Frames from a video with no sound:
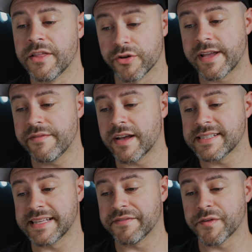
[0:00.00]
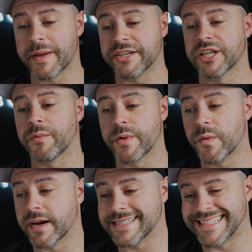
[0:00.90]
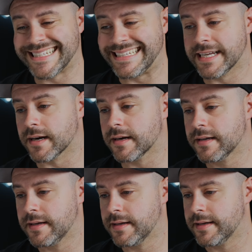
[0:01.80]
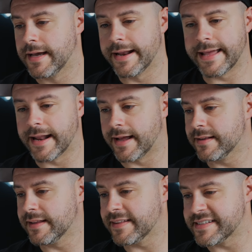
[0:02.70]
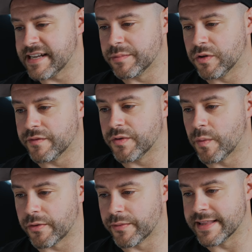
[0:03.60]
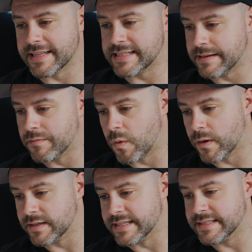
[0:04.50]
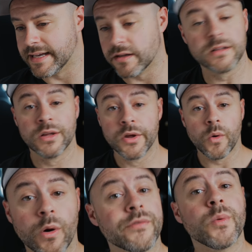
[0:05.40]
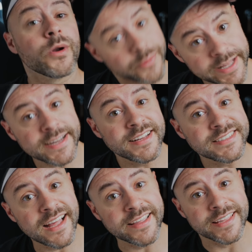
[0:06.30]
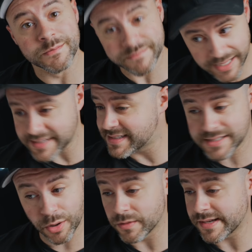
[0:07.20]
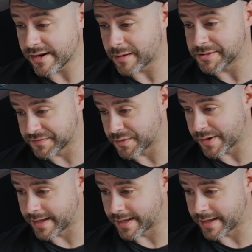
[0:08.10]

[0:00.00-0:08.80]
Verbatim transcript: They're giving us the information that we want to see here. And again, I'm going to link this down below if you want to read this in more detail. Or if you want to read it in Italian, that's totally an option for